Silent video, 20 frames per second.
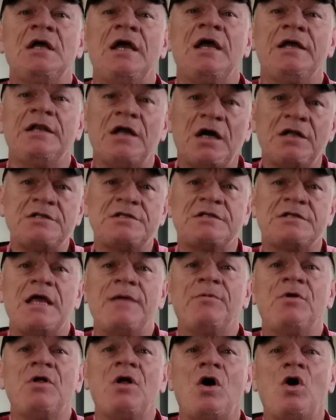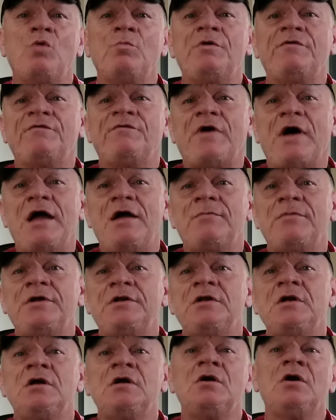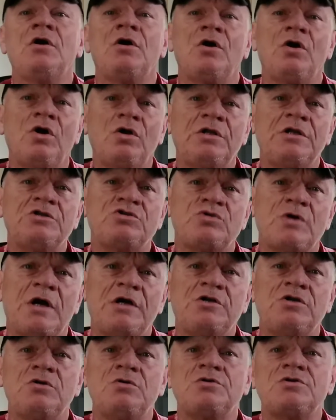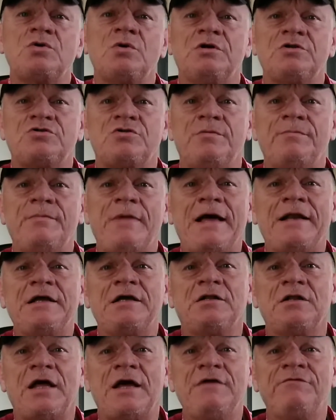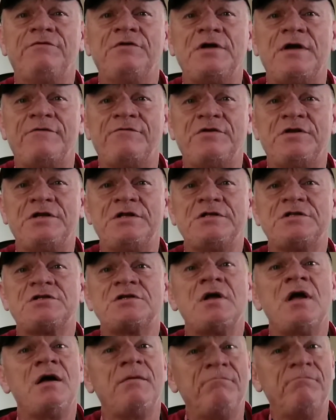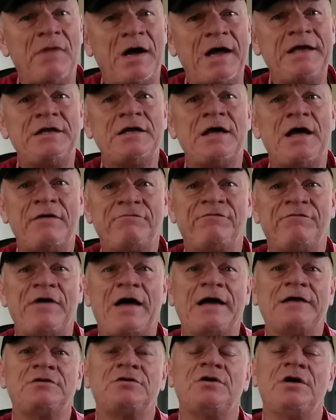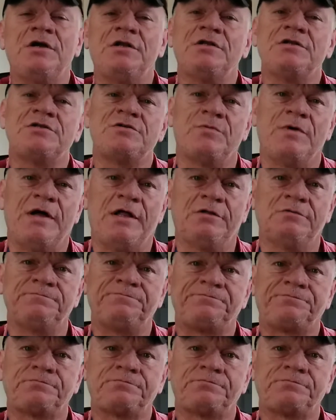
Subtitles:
An unstable home environment, early drug use, or traumatic life events might have factored in as well.